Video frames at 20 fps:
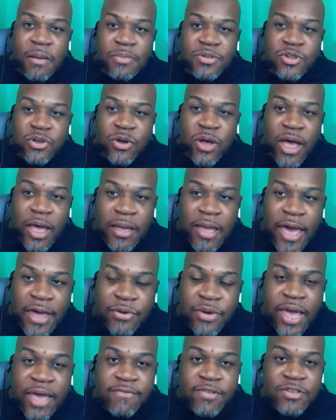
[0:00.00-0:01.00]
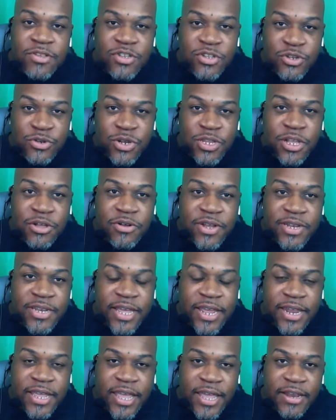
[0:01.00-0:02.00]
So I don't have a
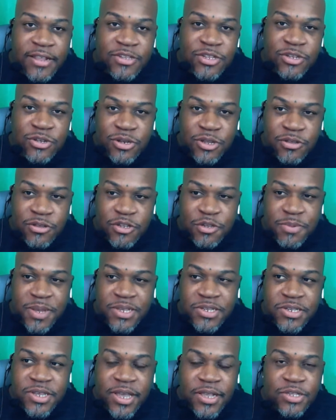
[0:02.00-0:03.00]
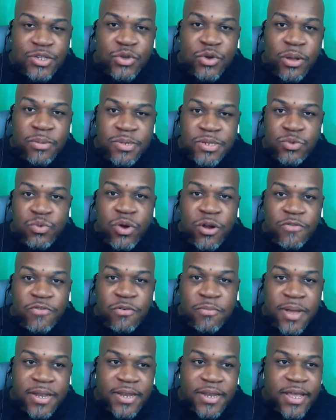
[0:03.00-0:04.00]
dedicated studio space yet. So I've just worked
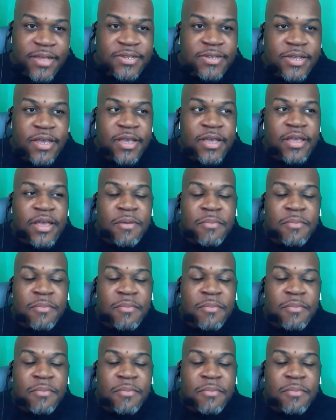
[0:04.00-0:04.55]
from my desk.